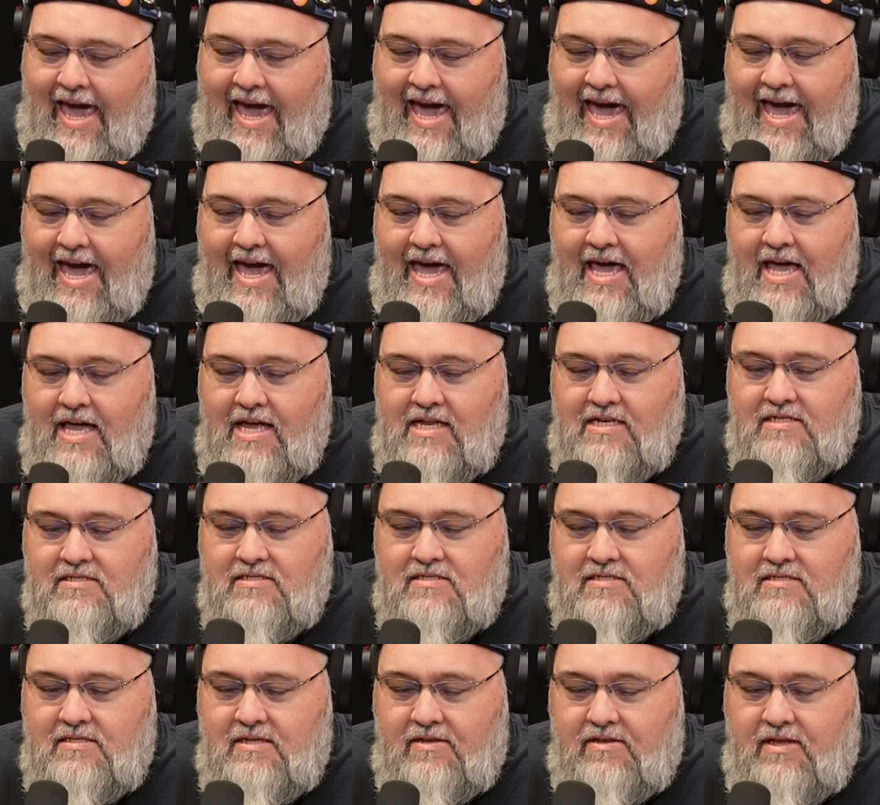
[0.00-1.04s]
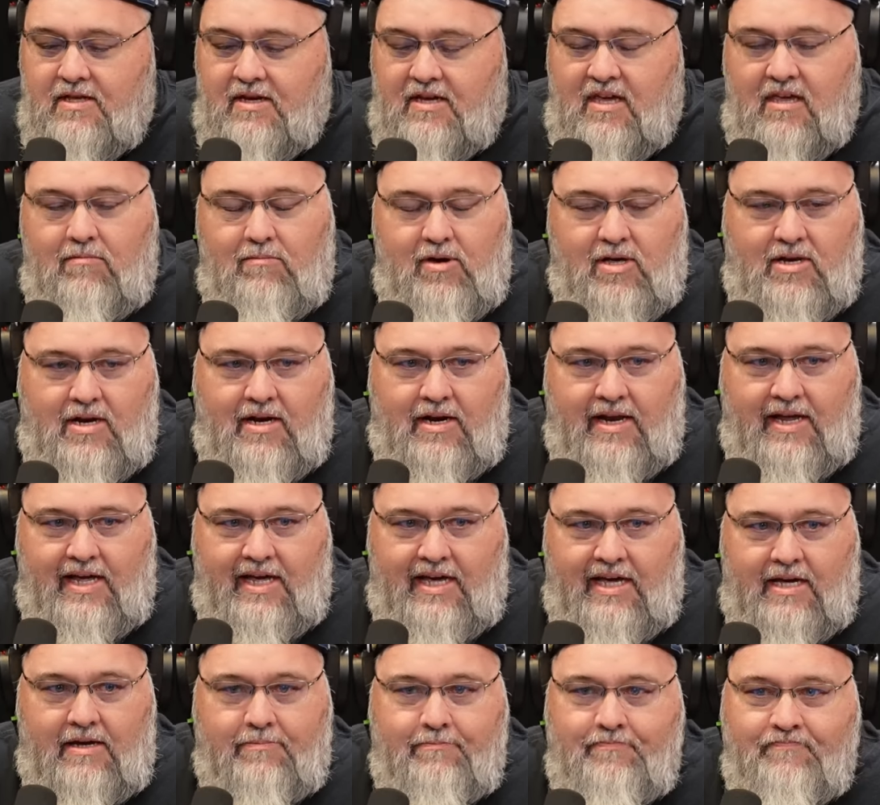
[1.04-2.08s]
and the
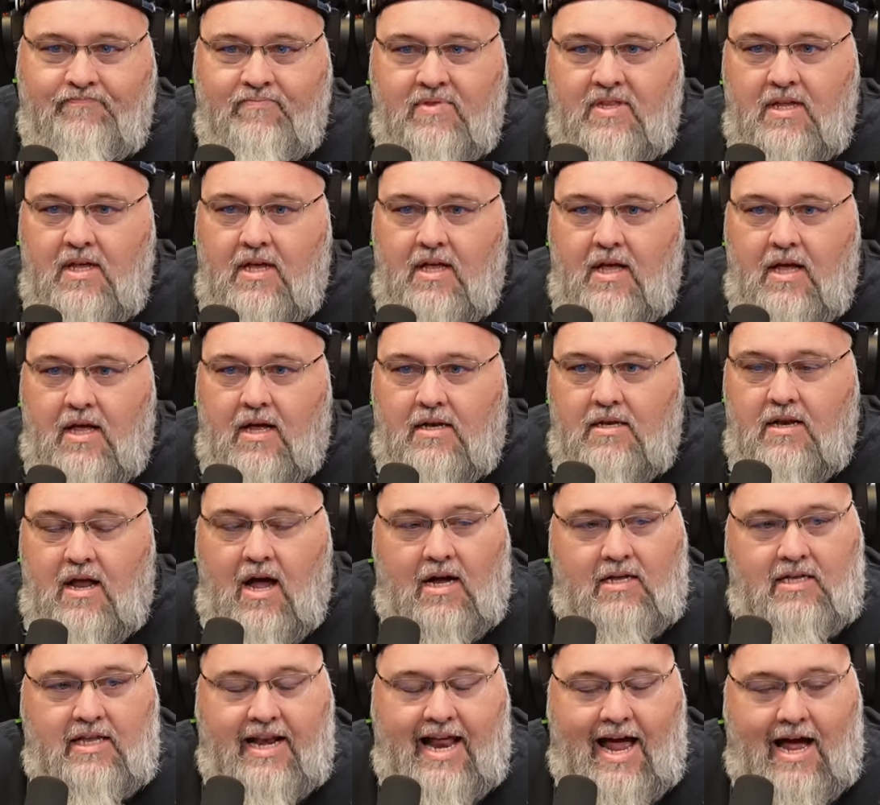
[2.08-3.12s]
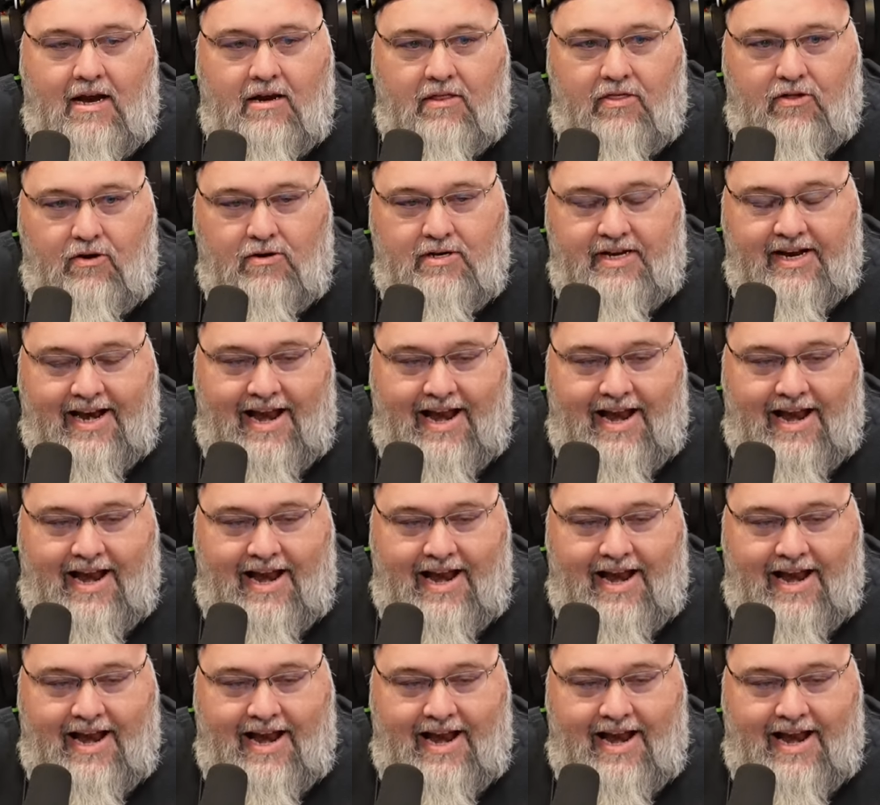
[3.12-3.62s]
community knocked it out in 13